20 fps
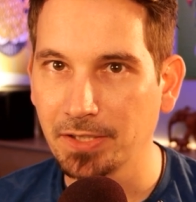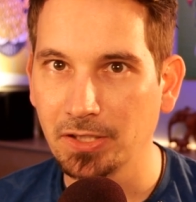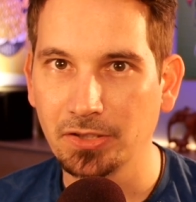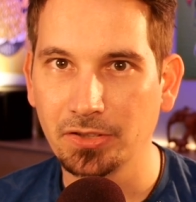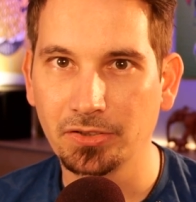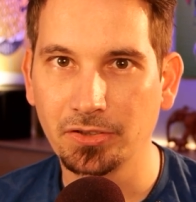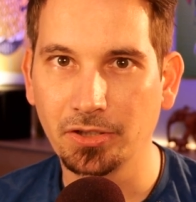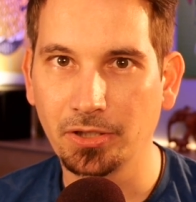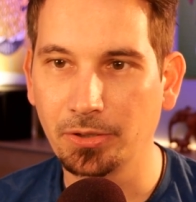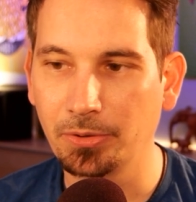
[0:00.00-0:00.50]

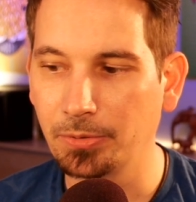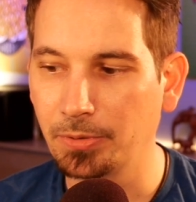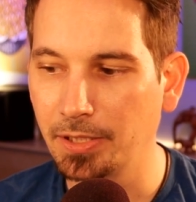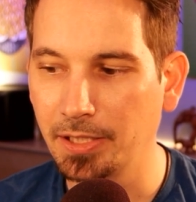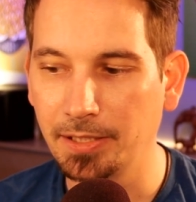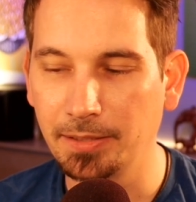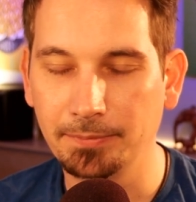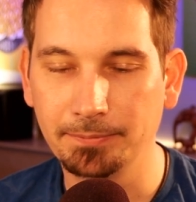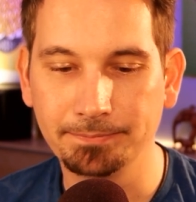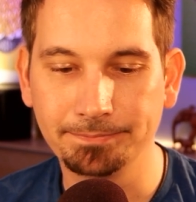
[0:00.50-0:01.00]

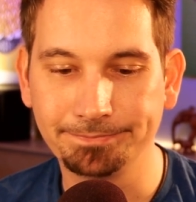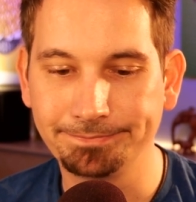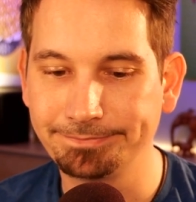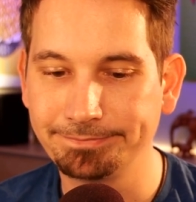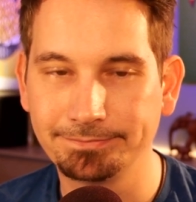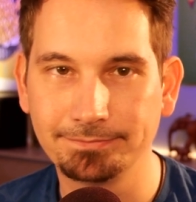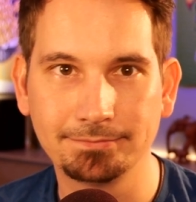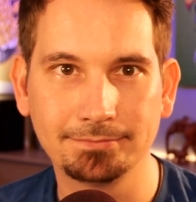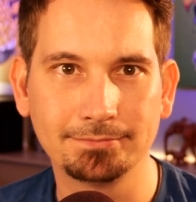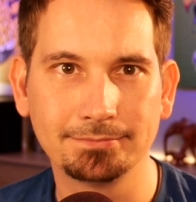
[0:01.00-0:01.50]
So,
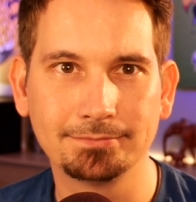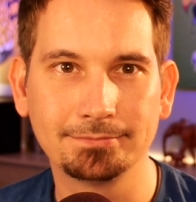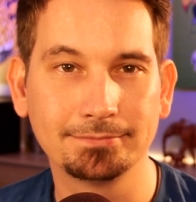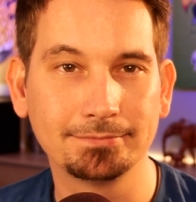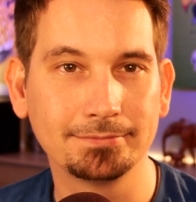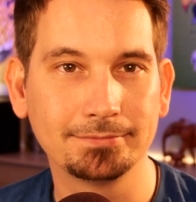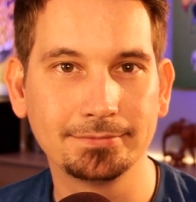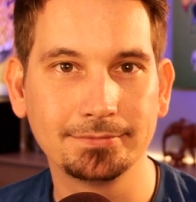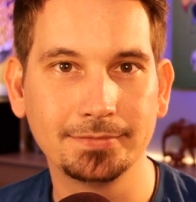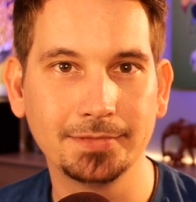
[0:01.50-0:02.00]

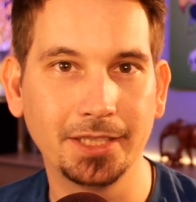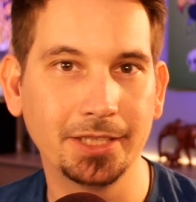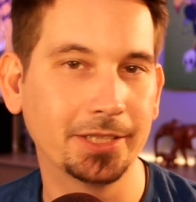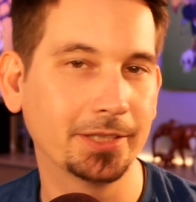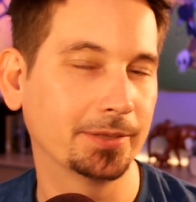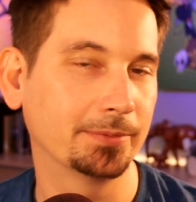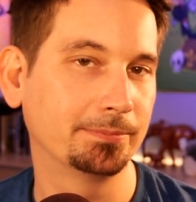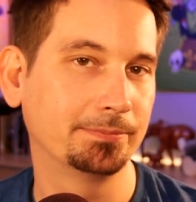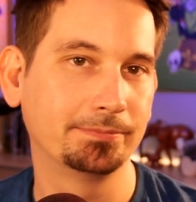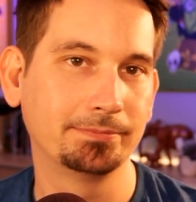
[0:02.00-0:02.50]
you
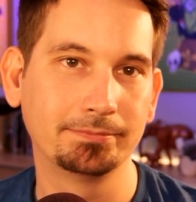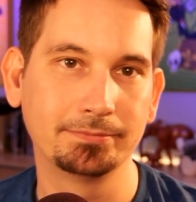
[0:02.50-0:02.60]
know,